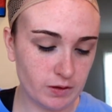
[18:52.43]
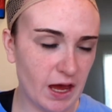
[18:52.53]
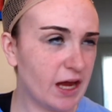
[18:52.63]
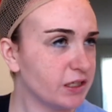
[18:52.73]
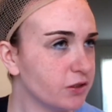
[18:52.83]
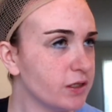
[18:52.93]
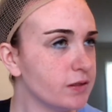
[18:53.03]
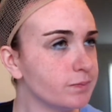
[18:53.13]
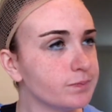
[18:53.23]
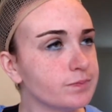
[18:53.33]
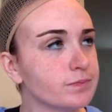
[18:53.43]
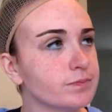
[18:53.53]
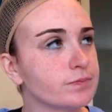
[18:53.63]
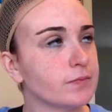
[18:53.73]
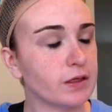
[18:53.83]
accurate?
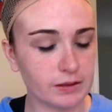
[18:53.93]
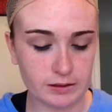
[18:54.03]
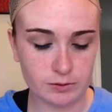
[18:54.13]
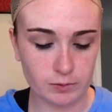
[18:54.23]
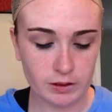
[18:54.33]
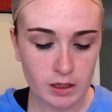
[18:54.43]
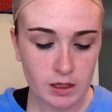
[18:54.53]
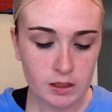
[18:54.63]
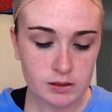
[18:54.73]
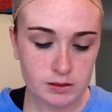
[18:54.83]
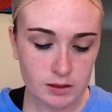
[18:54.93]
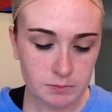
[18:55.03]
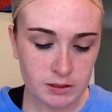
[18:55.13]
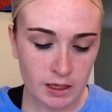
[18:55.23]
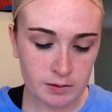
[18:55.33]
I think that's the word.
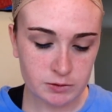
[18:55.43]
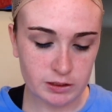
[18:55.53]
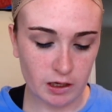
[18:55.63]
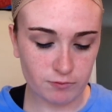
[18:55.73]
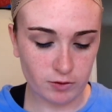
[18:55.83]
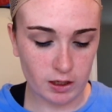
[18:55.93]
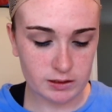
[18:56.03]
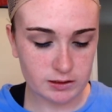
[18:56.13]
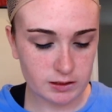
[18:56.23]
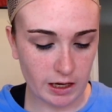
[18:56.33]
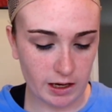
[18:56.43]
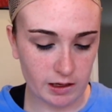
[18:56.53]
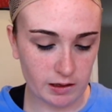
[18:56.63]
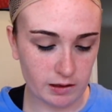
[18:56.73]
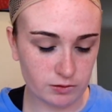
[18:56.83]
Sometimes Jack Frost
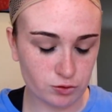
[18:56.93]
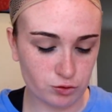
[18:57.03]
I